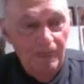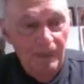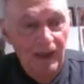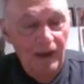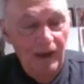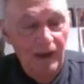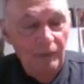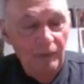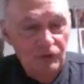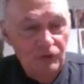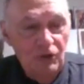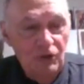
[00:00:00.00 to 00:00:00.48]

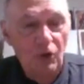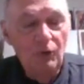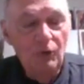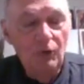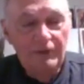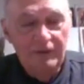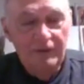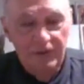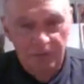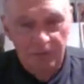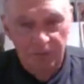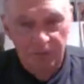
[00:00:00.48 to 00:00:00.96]
I was
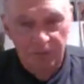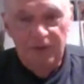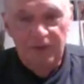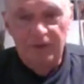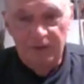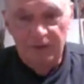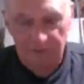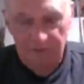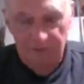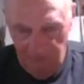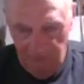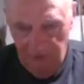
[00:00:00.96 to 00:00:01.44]
going to be
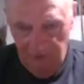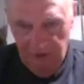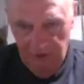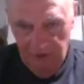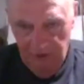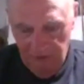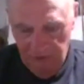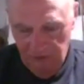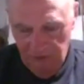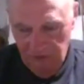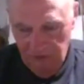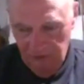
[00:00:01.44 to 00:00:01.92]
in
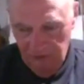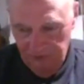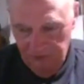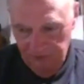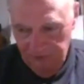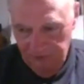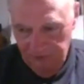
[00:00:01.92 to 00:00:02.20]
Vegas